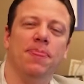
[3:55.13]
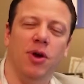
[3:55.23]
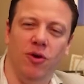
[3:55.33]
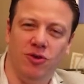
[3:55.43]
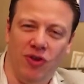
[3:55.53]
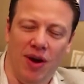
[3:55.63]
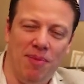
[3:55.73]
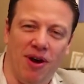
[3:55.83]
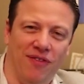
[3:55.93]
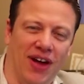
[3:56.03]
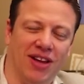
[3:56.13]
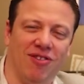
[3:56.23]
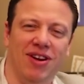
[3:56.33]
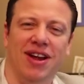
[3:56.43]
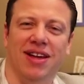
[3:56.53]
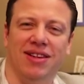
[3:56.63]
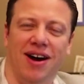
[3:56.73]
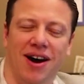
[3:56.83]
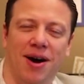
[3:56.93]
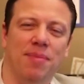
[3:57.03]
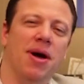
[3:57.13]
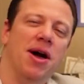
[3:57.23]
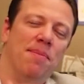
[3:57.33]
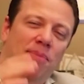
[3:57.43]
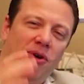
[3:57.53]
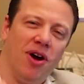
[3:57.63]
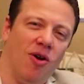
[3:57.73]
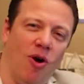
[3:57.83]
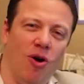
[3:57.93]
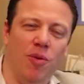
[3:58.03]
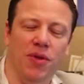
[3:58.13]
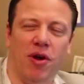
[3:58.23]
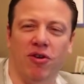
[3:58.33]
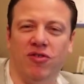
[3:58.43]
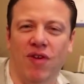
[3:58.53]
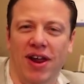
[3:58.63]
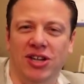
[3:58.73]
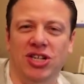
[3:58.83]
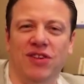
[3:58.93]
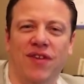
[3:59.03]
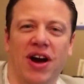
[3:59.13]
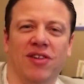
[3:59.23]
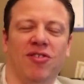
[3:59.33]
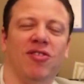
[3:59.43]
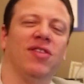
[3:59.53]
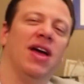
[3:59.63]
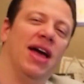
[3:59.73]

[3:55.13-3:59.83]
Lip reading: go to trademarkfactory.com, book a call with our strategy advisors,